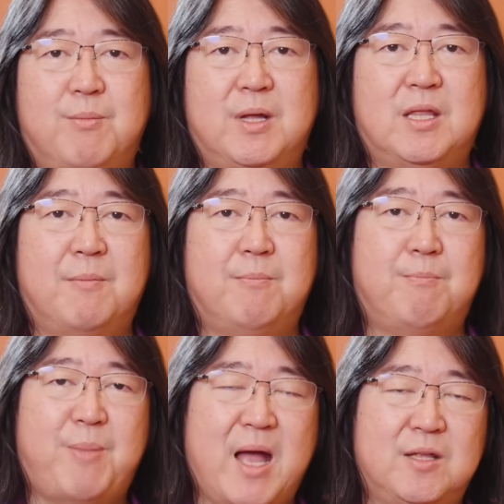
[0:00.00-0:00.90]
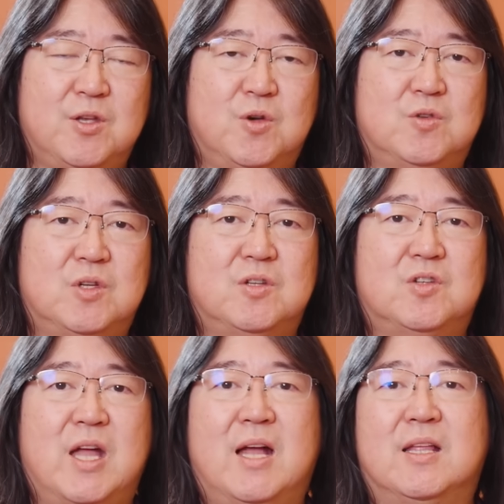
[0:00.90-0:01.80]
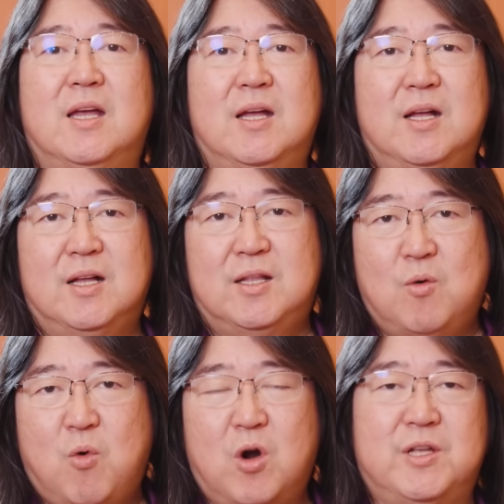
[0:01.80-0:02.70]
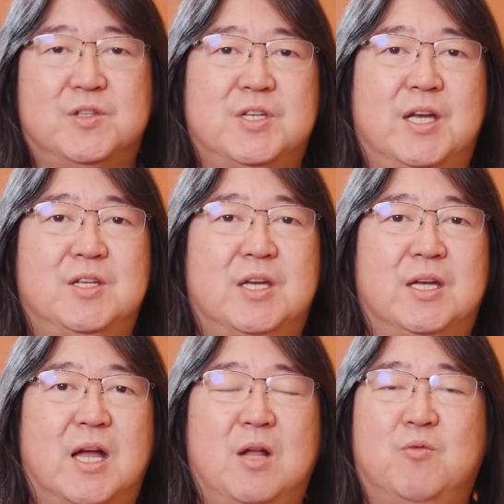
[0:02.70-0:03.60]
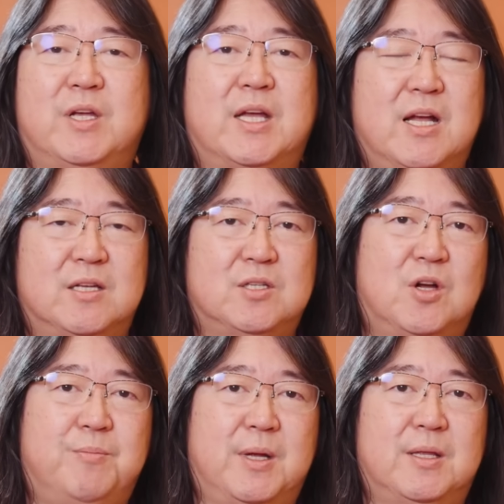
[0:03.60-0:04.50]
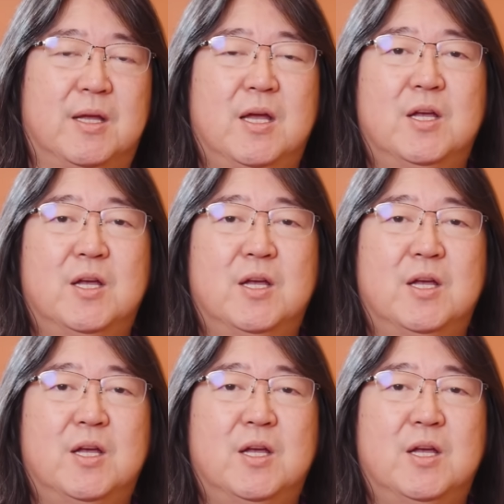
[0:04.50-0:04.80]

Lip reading: But the bad news is that the world is changing and we cannot stop it.